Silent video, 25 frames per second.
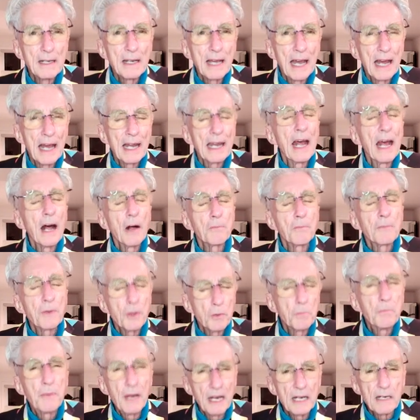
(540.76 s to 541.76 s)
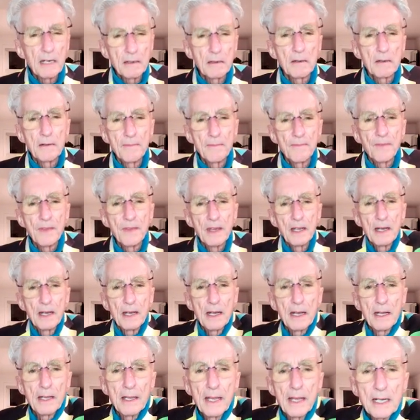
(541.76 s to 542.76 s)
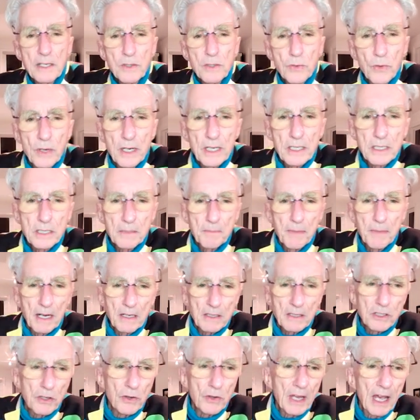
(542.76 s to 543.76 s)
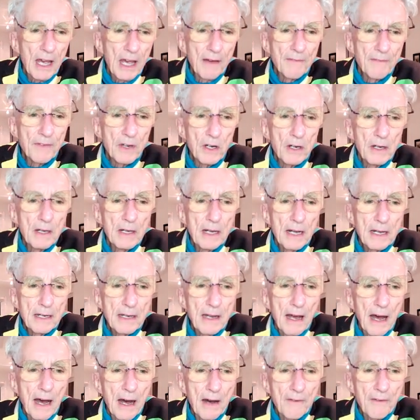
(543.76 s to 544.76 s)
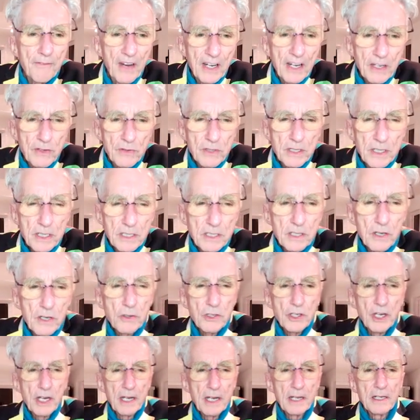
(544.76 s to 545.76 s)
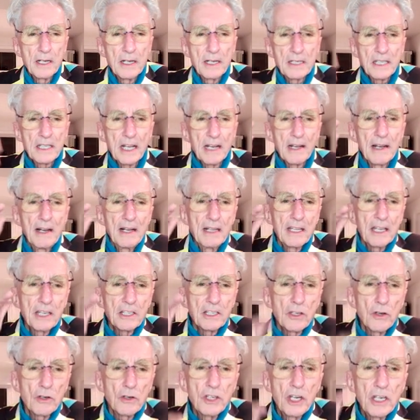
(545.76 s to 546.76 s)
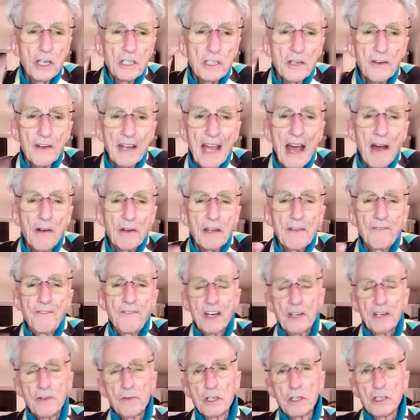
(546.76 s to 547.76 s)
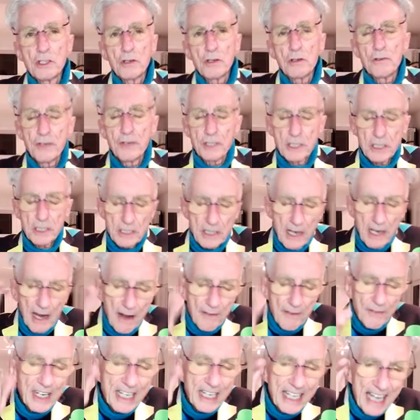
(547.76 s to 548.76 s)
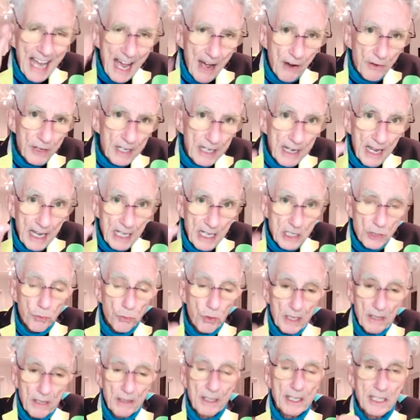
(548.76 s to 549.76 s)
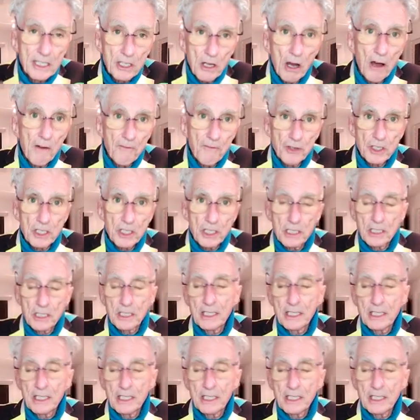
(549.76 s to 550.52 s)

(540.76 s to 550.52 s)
and help you better. And that's what it's about. So you have your uh, Veterans Association, the Association of County Veteran Services. Every county has one of these offices